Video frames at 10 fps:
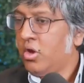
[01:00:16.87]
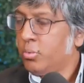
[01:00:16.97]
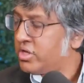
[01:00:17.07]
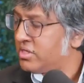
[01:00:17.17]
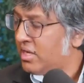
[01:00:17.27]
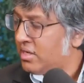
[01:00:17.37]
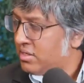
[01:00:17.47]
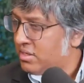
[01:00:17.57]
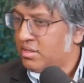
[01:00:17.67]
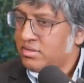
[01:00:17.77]
which is
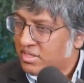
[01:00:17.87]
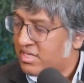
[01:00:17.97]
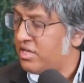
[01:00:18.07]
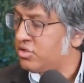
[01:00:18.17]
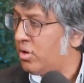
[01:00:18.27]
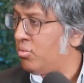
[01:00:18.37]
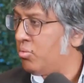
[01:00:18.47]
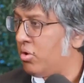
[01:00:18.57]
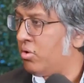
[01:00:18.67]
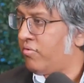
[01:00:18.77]
the Sanskrit
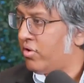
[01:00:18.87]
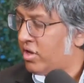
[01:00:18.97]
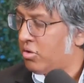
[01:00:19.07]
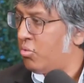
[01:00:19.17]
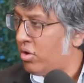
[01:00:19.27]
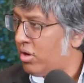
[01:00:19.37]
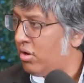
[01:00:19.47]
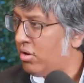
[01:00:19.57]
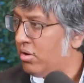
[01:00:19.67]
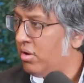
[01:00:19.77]
word for young
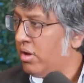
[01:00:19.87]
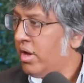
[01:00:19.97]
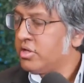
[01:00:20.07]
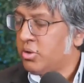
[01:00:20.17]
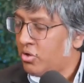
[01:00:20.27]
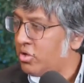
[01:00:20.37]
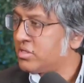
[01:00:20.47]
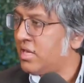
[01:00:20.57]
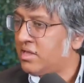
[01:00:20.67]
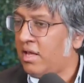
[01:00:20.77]
warrior. So it
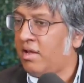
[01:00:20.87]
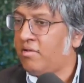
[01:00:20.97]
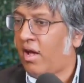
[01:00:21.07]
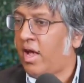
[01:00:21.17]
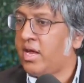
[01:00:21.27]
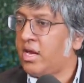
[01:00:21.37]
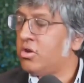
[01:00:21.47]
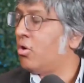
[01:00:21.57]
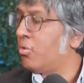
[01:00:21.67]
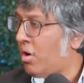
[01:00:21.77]
looks like these
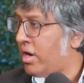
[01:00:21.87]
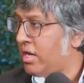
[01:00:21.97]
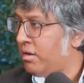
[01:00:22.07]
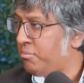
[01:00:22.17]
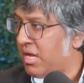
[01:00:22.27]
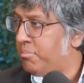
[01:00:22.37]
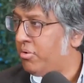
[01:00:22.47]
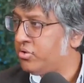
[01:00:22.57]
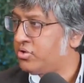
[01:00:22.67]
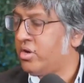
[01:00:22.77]
Indo-Iranian
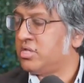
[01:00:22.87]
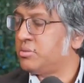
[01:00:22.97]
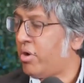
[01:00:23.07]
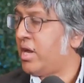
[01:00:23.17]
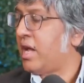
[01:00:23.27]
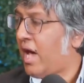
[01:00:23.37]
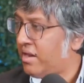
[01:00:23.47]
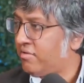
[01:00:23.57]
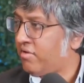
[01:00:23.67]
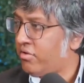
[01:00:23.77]
people started spreading out
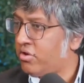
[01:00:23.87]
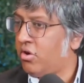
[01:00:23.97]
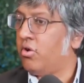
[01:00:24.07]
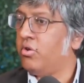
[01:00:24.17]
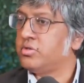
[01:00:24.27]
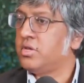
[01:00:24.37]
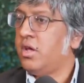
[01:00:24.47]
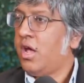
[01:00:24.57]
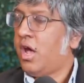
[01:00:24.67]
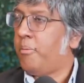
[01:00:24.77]
of the southern Urals
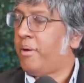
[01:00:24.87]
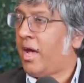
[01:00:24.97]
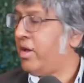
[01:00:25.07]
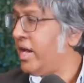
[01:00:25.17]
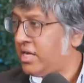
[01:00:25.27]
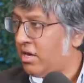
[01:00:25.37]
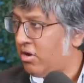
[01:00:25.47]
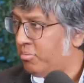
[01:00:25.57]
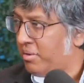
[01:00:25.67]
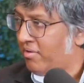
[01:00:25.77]
about
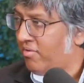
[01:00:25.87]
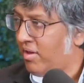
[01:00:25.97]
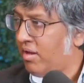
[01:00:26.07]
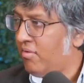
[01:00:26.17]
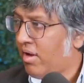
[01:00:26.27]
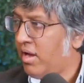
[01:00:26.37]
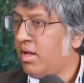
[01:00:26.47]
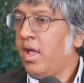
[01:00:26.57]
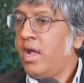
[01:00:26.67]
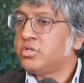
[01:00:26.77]
1800 BC,
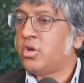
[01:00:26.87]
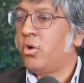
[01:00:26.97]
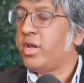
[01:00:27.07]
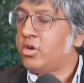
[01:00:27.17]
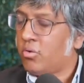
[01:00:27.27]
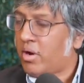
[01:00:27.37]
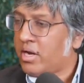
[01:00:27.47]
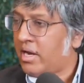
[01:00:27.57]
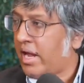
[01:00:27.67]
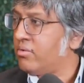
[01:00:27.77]
right? So the
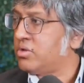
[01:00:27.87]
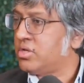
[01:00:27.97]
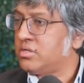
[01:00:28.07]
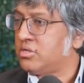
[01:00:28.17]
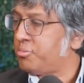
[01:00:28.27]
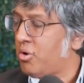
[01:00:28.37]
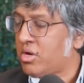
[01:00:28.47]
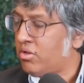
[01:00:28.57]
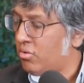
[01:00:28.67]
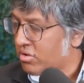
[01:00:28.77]
Indo-Iranian languages, they're
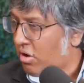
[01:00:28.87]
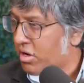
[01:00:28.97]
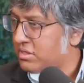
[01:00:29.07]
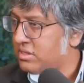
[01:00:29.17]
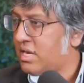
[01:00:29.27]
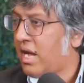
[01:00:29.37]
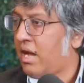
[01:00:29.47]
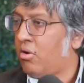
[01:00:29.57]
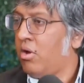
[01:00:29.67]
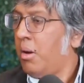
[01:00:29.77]
spoken in the North Caucasus
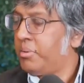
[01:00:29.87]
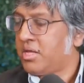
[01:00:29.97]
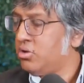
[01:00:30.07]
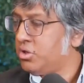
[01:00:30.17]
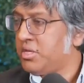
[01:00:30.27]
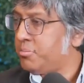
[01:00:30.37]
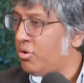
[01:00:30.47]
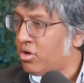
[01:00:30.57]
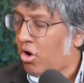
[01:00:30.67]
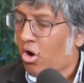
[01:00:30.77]
now, but they used to be
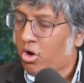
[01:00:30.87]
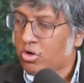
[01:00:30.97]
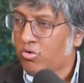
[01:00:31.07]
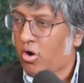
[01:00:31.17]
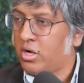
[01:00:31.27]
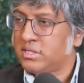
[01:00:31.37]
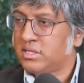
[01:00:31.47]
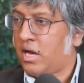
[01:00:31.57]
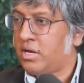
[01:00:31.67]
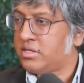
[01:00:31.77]
spoken all across
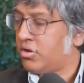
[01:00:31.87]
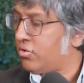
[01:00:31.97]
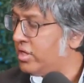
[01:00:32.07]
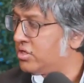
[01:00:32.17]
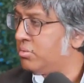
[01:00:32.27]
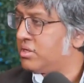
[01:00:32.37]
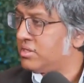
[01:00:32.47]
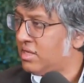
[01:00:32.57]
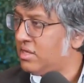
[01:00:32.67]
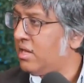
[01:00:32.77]
Central Asia with the
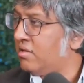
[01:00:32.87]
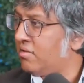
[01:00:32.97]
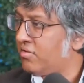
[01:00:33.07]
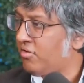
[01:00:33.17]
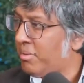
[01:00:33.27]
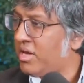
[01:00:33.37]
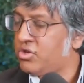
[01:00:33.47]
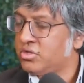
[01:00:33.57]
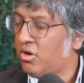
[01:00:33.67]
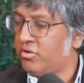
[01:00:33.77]
Scythians and the
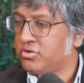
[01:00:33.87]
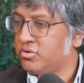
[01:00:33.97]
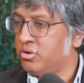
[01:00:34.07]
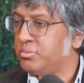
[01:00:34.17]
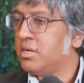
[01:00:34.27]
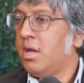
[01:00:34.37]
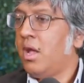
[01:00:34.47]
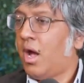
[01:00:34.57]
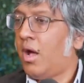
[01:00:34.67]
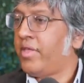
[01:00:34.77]
Sarmatians, all those groups.
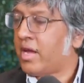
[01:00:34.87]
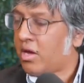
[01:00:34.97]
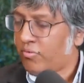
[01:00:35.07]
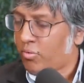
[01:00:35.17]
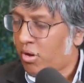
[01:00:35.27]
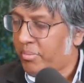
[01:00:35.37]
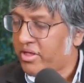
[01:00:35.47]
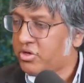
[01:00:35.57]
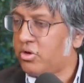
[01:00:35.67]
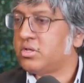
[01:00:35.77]
They got overwhelmed by
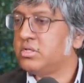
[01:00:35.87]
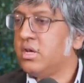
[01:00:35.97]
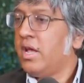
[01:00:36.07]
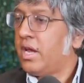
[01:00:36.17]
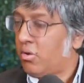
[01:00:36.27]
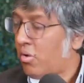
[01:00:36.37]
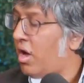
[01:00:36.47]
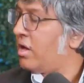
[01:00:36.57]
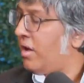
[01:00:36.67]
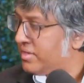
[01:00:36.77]
the Turks. In
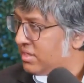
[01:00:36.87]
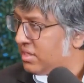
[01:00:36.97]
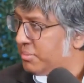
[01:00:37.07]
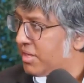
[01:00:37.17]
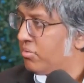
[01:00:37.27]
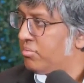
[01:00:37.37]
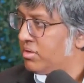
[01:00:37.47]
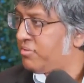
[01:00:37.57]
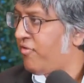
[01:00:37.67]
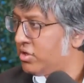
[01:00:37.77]
Iran, obviously they speak
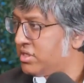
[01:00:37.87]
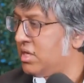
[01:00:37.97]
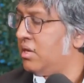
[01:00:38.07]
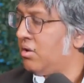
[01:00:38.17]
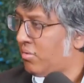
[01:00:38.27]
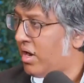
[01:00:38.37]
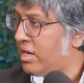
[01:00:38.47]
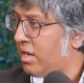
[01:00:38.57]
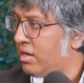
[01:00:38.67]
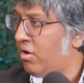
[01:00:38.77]
Farsi,
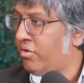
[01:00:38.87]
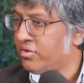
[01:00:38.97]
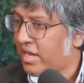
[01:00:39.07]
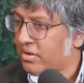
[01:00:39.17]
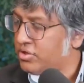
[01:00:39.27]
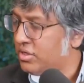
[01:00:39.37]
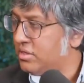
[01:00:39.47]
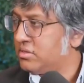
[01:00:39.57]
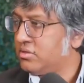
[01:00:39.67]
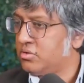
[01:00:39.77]
Iranian, all those
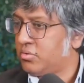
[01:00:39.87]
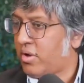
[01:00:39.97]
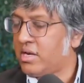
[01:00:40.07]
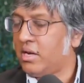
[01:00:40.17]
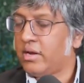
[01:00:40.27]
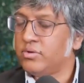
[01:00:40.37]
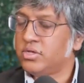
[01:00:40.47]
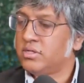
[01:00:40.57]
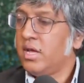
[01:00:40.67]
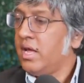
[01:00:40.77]
languages, those Iranian
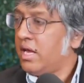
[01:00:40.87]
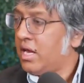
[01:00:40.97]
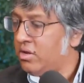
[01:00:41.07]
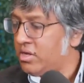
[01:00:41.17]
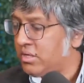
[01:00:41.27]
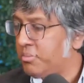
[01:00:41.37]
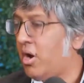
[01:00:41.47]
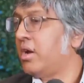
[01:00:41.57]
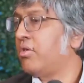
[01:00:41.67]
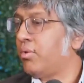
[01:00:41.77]
languages. Indian
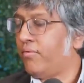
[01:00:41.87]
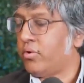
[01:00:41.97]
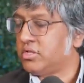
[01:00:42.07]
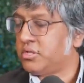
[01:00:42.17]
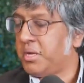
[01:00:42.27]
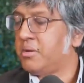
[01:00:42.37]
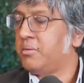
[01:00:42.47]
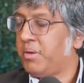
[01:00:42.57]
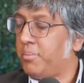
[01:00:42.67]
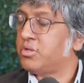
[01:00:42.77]
subcontinent, 3/4
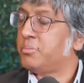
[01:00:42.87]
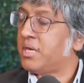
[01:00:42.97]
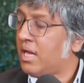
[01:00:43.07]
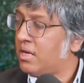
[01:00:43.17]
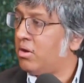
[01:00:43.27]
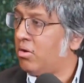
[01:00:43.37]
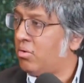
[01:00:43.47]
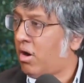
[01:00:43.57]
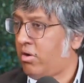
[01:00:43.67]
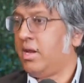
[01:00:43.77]
of people speak
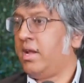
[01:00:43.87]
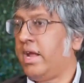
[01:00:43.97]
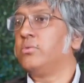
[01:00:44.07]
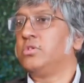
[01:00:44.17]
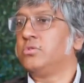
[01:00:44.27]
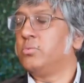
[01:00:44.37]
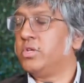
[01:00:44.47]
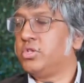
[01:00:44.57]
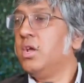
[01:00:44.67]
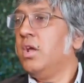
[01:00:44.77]
Indo-Aryan languages,
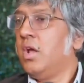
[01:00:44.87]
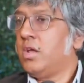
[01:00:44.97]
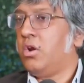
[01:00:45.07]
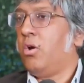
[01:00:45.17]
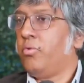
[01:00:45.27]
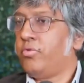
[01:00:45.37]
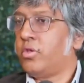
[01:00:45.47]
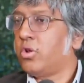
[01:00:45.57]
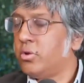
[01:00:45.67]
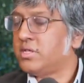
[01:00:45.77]
which,
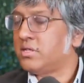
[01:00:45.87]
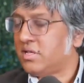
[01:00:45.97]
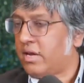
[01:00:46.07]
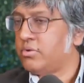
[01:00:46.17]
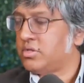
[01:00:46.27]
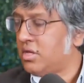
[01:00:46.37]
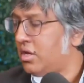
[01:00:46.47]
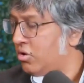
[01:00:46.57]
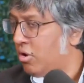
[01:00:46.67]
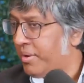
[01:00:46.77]
the closest languages in the
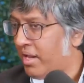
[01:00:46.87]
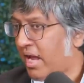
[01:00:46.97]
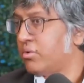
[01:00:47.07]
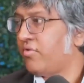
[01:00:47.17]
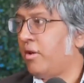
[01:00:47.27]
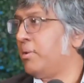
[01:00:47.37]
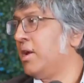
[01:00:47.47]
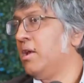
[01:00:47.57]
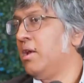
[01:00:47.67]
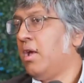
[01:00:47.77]
Indo-European language
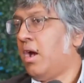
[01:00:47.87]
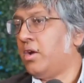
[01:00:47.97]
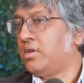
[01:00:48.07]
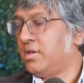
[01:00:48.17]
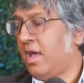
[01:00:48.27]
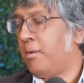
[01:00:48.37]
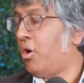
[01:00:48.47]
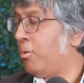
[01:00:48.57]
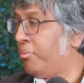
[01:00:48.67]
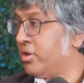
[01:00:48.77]
family to them
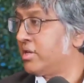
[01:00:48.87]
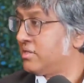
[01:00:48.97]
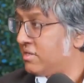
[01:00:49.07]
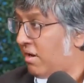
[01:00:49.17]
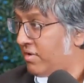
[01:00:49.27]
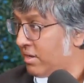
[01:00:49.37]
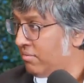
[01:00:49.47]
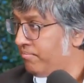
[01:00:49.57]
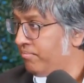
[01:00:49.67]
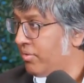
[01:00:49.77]
are Baltic and Slavic.
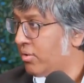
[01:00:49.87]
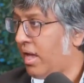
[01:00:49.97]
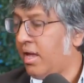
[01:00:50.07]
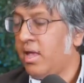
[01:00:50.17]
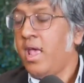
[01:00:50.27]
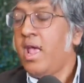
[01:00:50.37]
Okay.